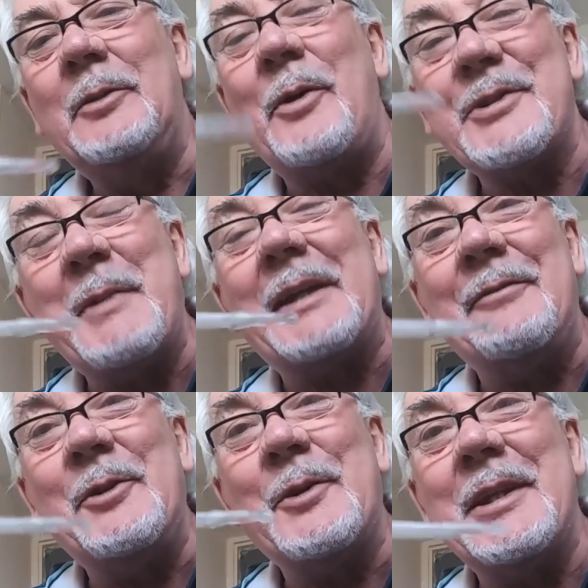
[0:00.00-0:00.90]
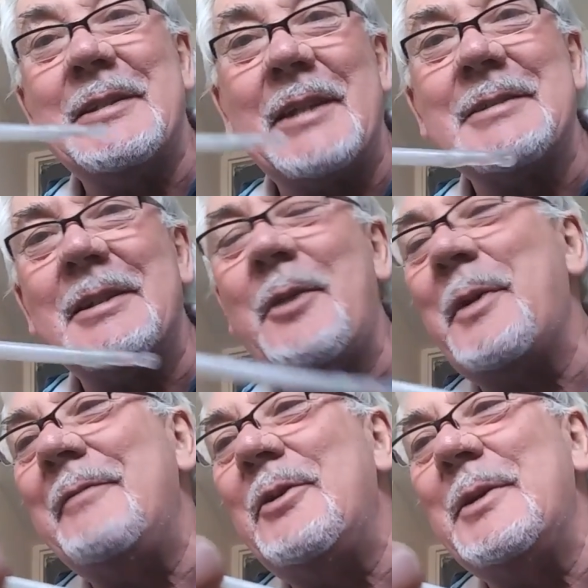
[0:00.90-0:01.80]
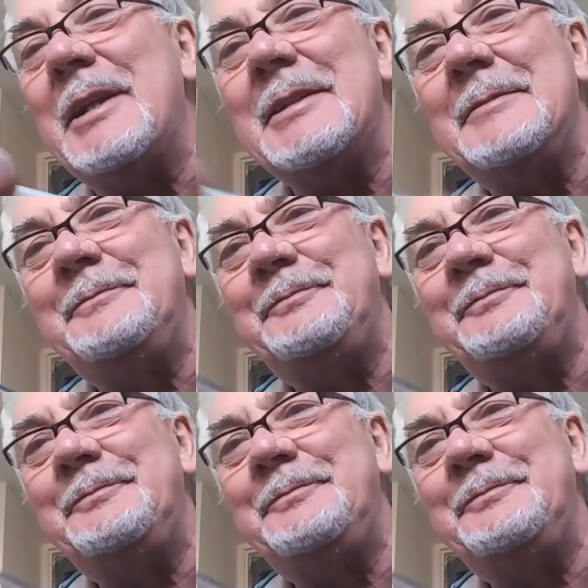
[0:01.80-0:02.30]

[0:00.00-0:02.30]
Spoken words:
wants to make a few of these, that's another way of doing it.